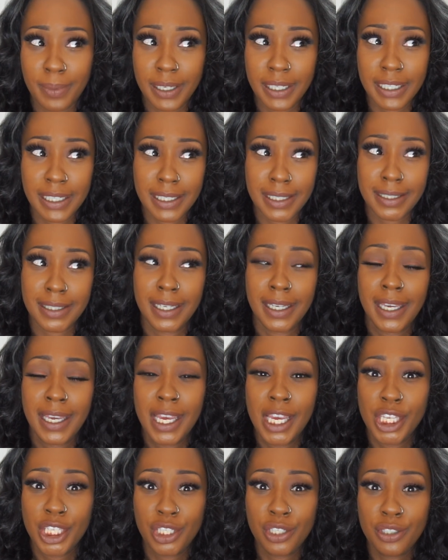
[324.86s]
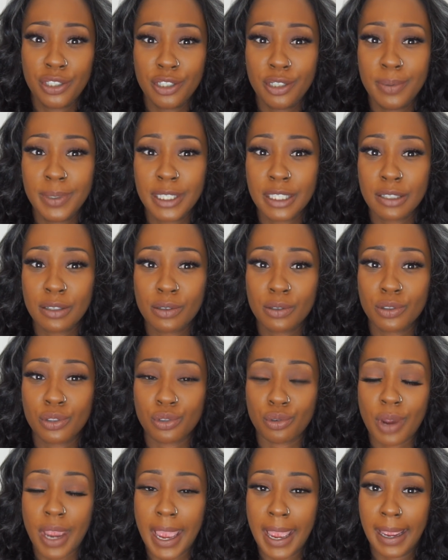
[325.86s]
because YouTube is a little
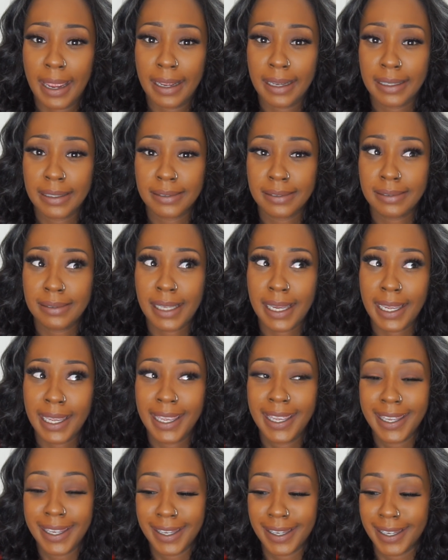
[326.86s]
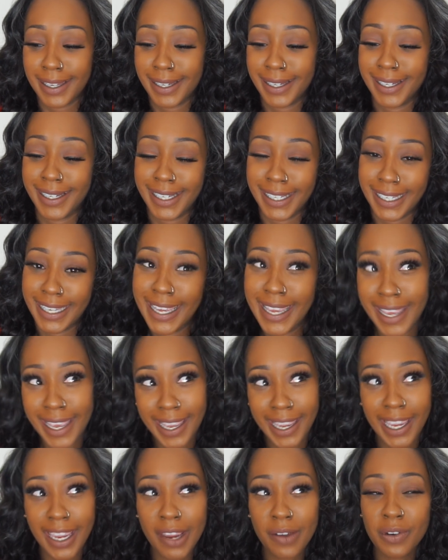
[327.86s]
dry. Like,
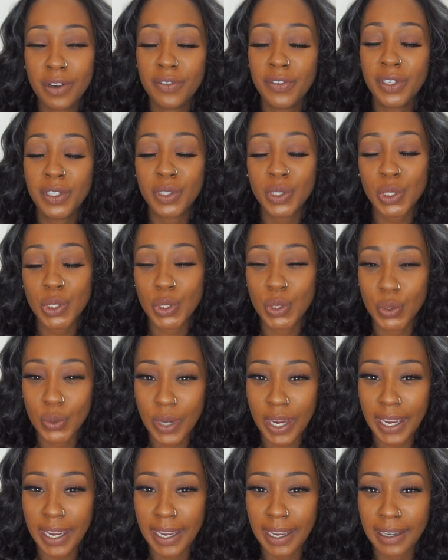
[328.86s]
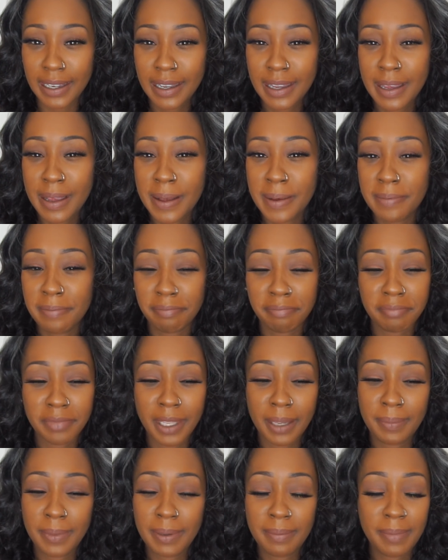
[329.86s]
hair reviews are dry.
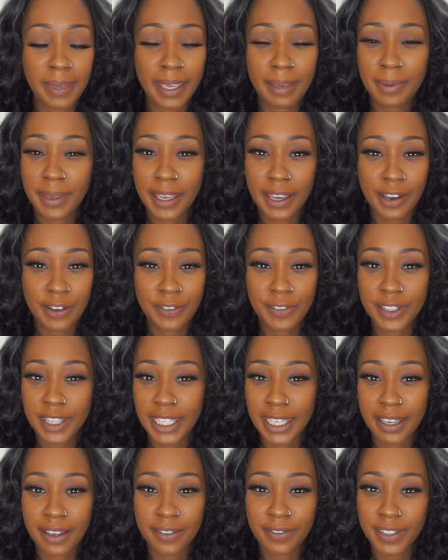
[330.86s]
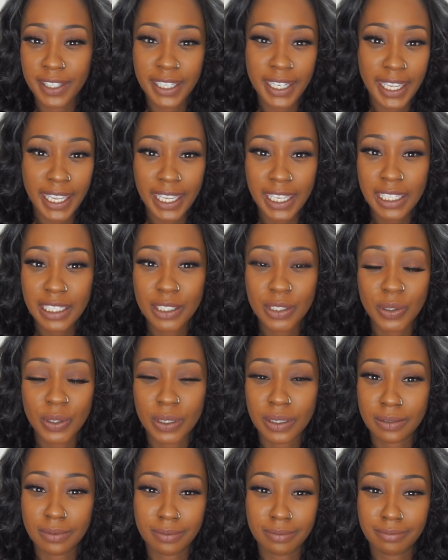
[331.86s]
I mean, maybe outfit of the days,
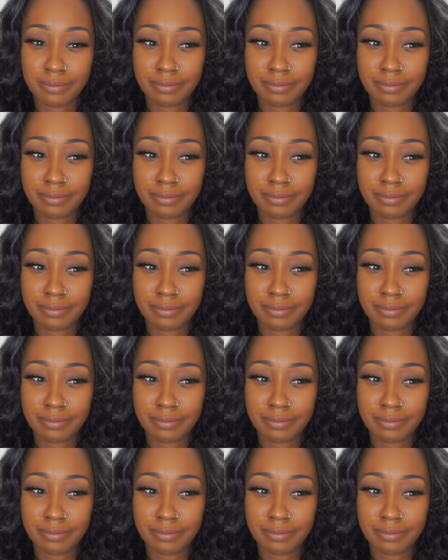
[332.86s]
or